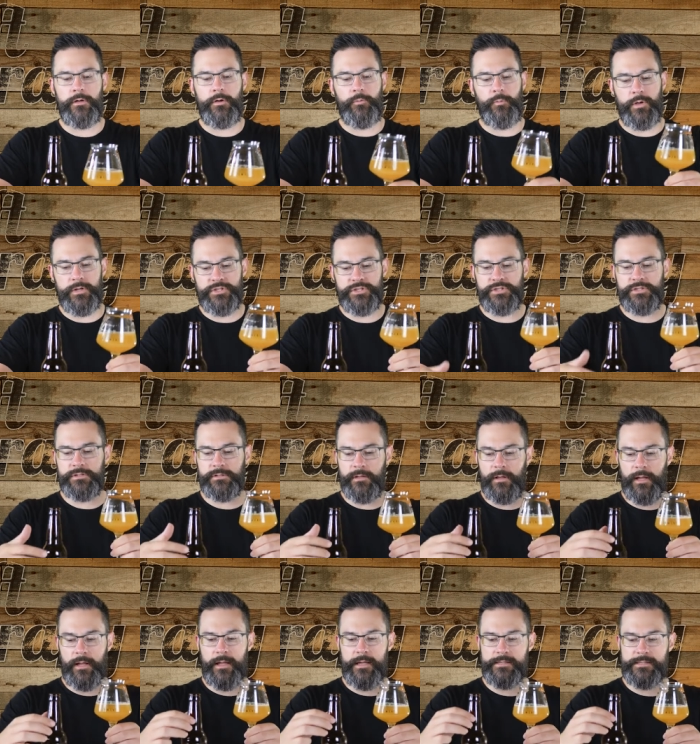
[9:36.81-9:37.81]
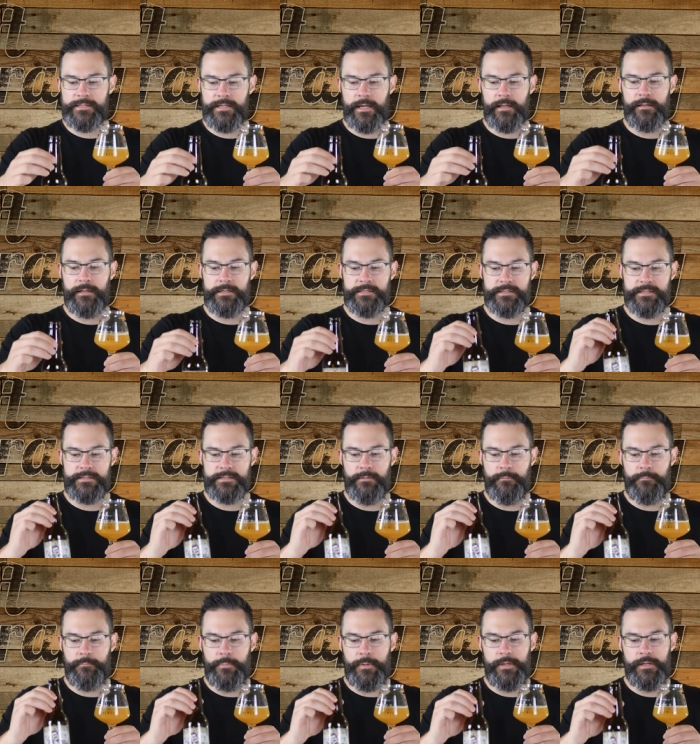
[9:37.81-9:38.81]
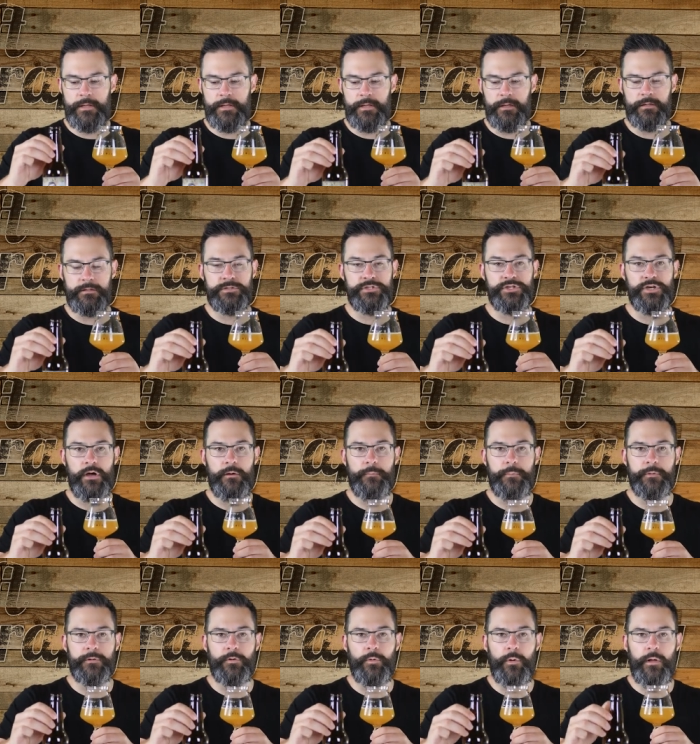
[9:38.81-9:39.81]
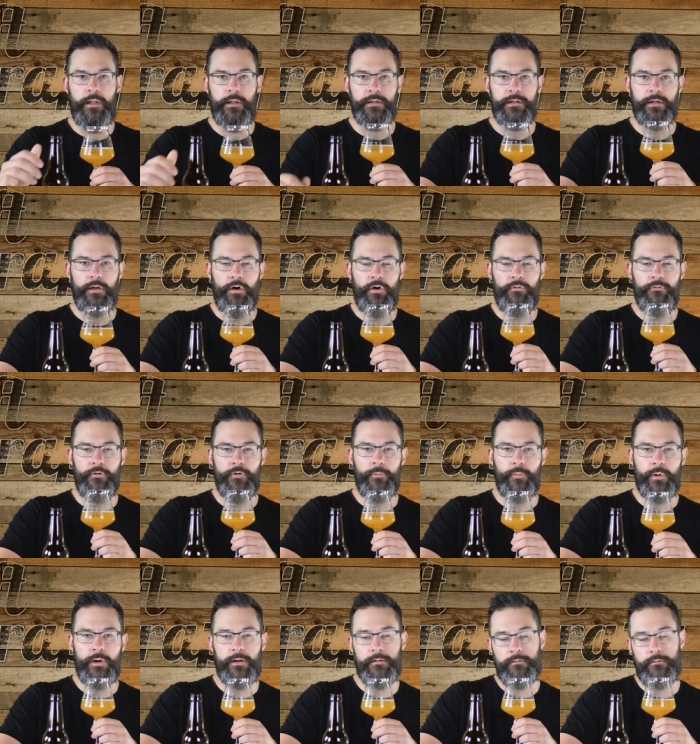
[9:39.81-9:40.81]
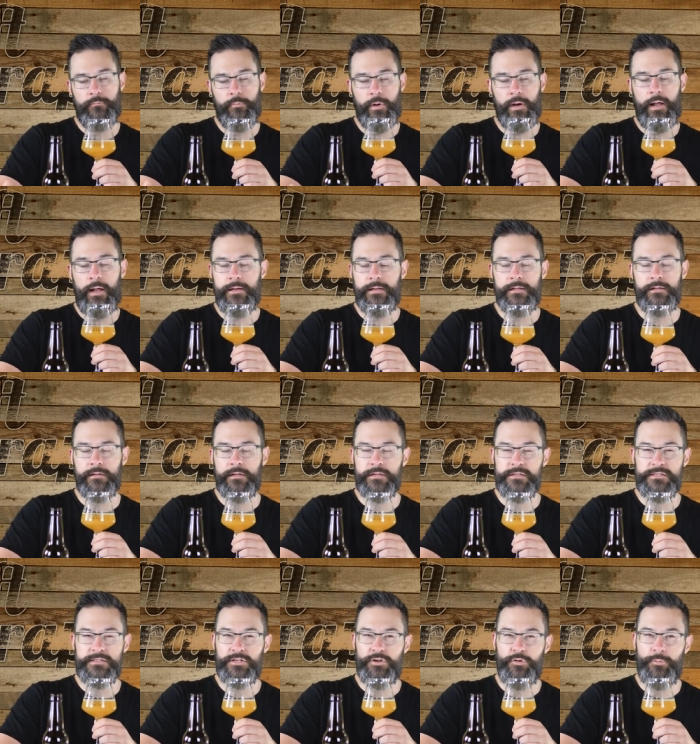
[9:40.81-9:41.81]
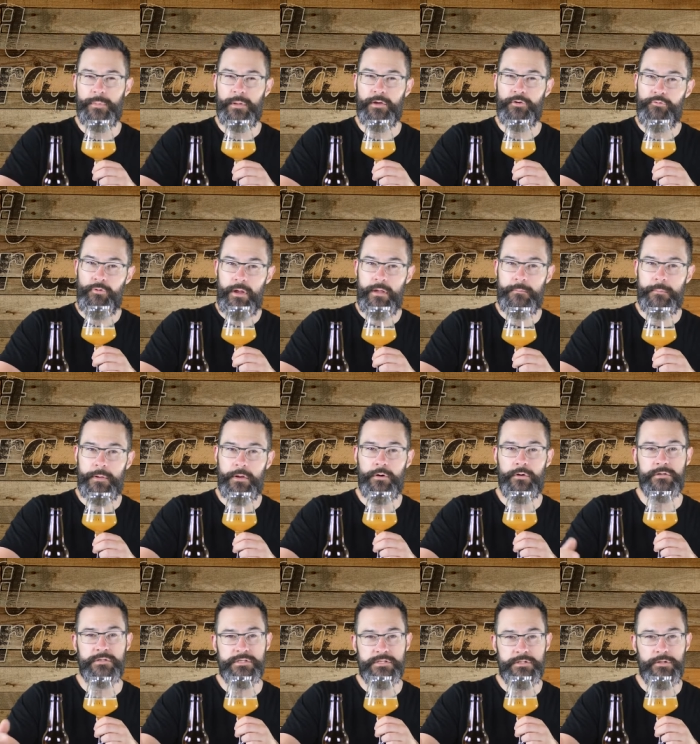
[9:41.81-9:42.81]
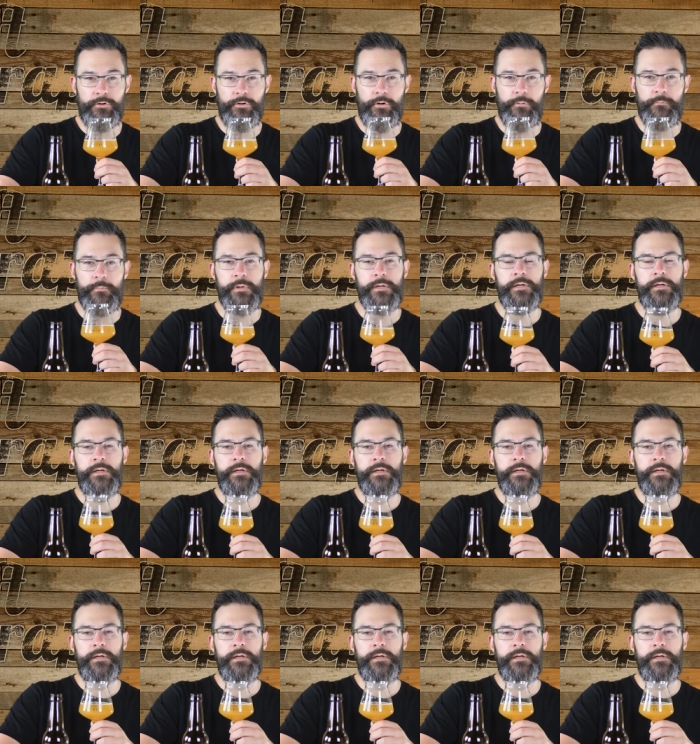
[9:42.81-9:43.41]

which, like I said, this is a big jump in quality over what, what I didn't consider to be a great beer in Slurm.